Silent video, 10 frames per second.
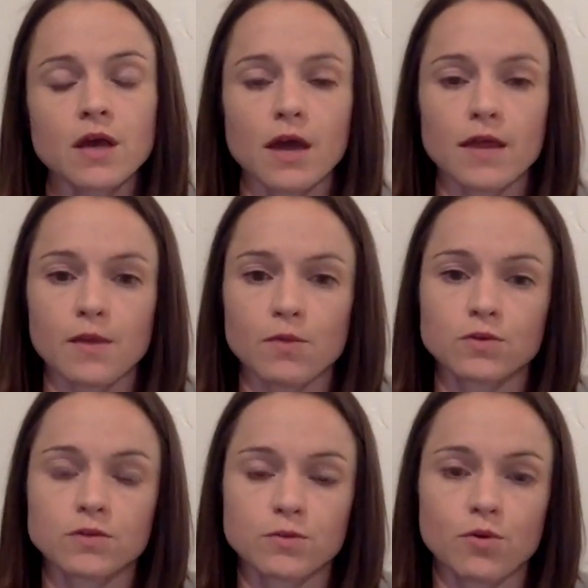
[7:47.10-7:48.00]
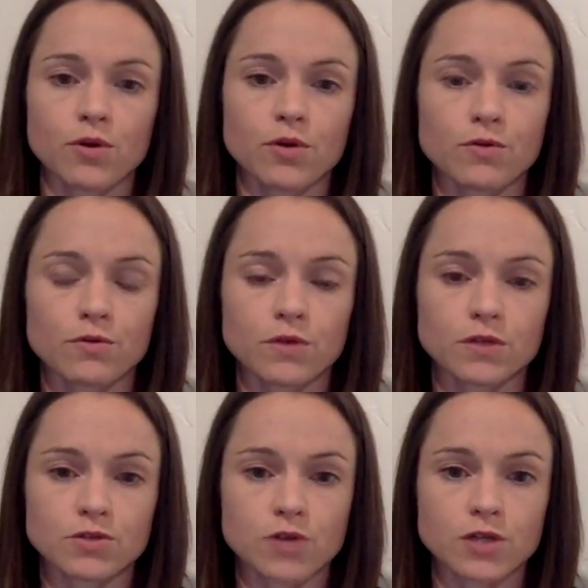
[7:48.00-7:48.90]
and then we'll support you through
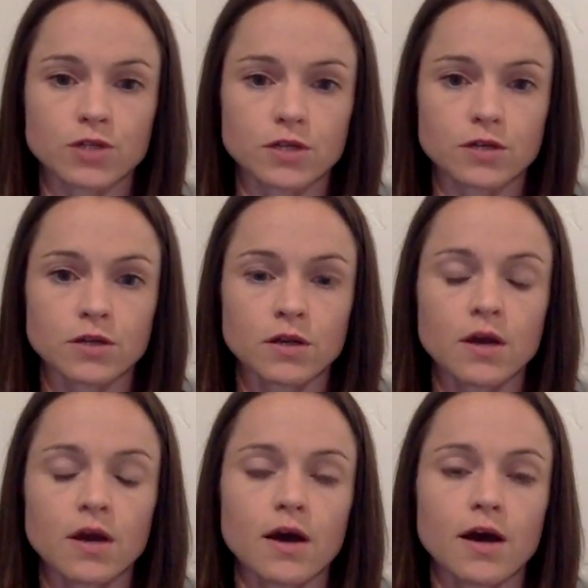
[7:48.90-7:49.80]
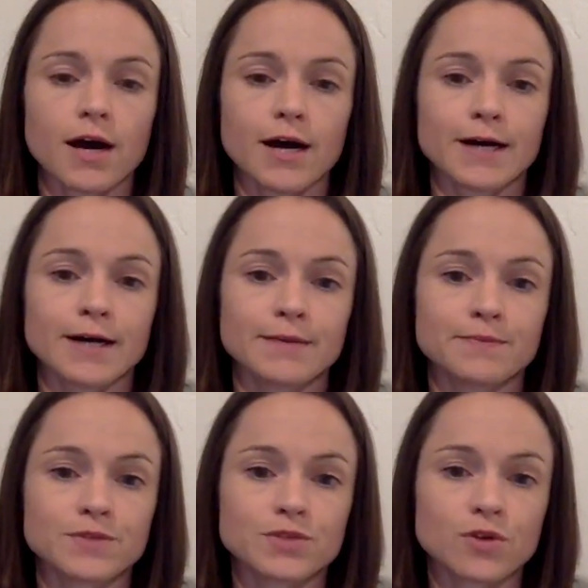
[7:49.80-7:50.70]
construction.
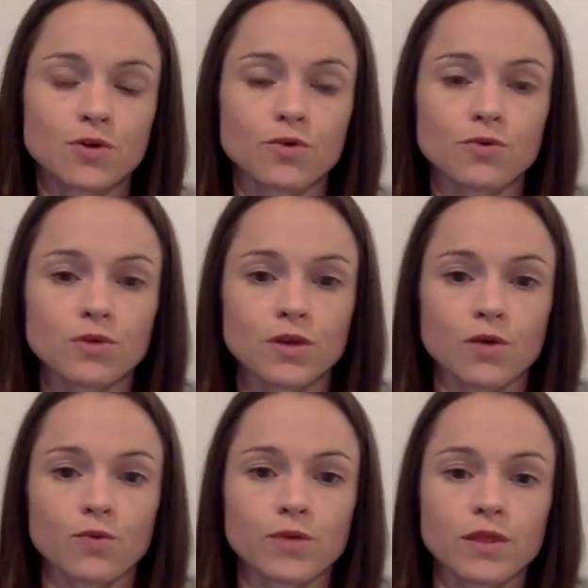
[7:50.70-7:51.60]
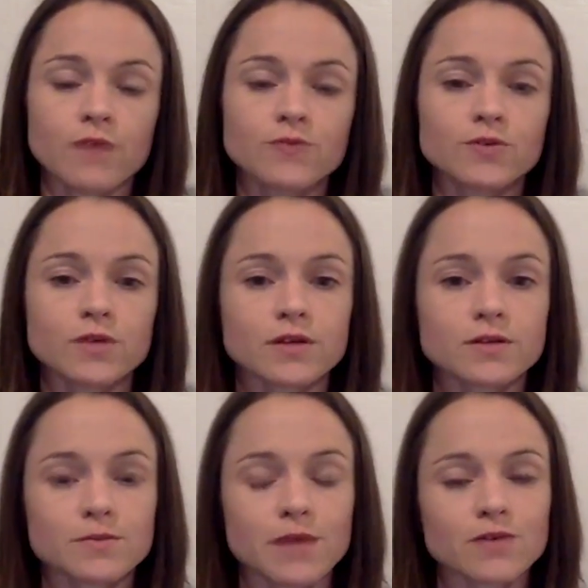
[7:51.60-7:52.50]
So, you know, we love doing
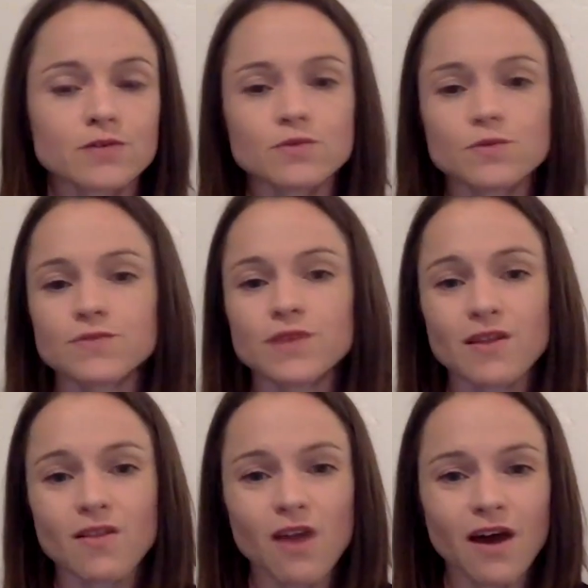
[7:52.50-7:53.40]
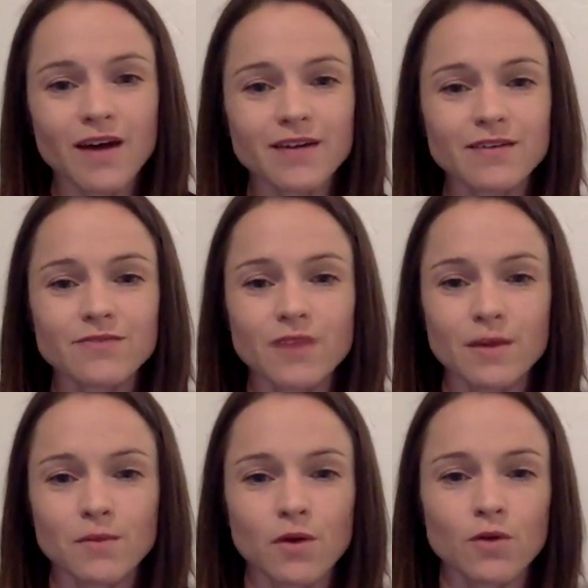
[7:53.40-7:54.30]
custom houses. We've done a lot of
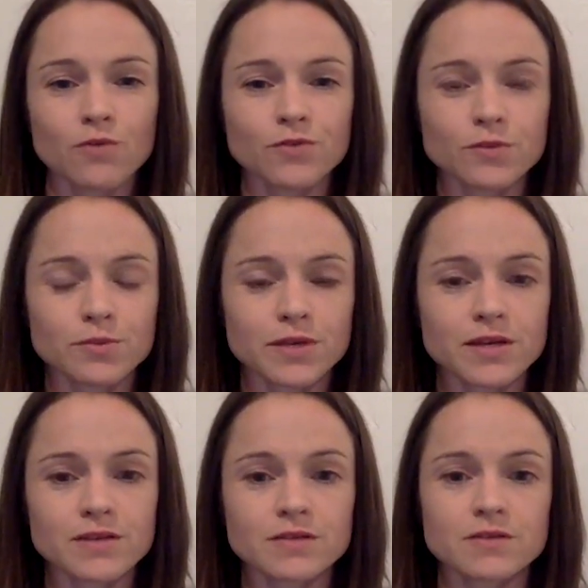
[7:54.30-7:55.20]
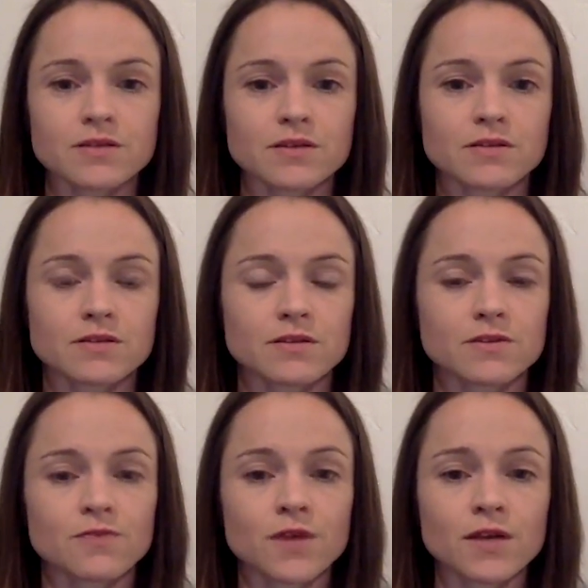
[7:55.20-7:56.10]
them all over the place. It's
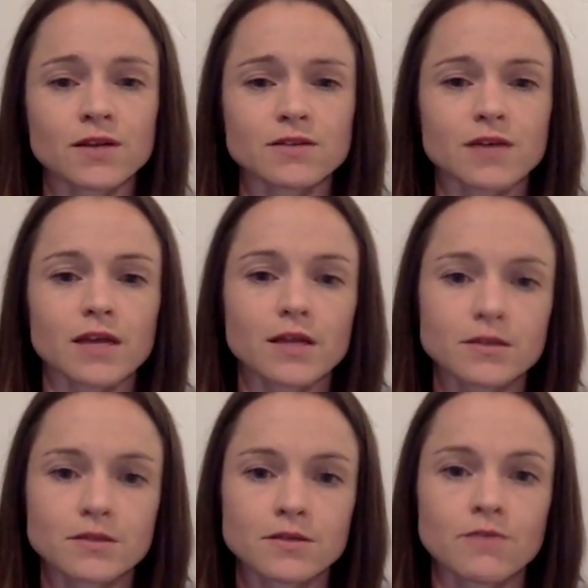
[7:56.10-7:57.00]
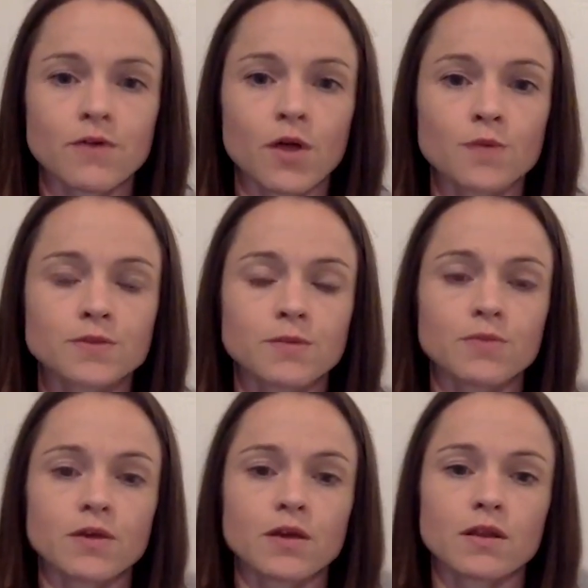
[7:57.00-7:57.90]
fun and exciting to develop
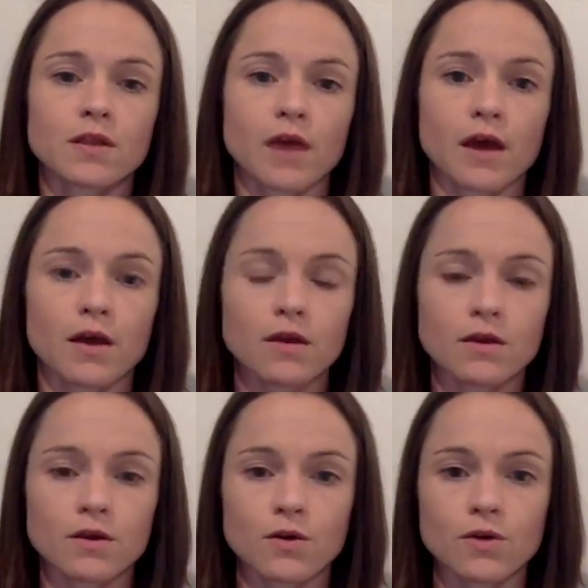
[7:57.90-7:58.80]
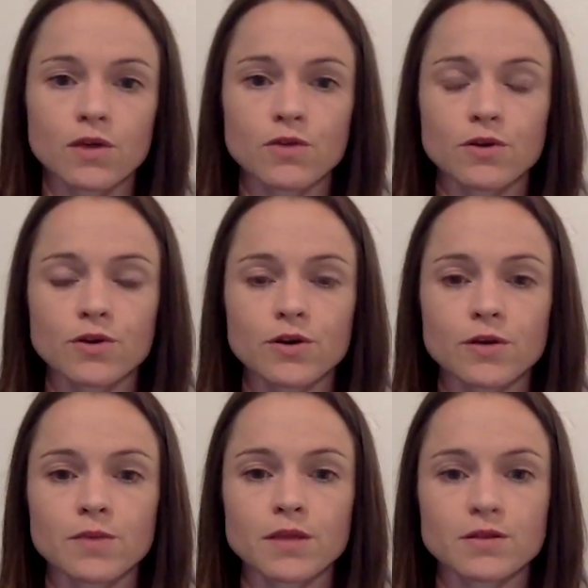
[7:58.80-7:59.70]
something that, you know, either you're going to
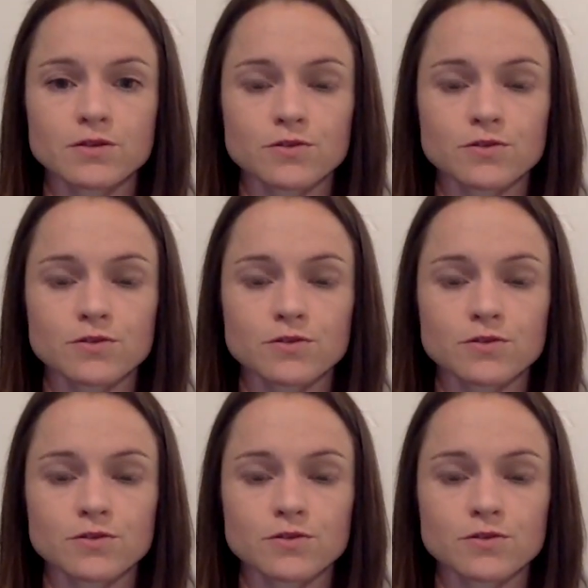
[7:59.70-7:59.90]
make this your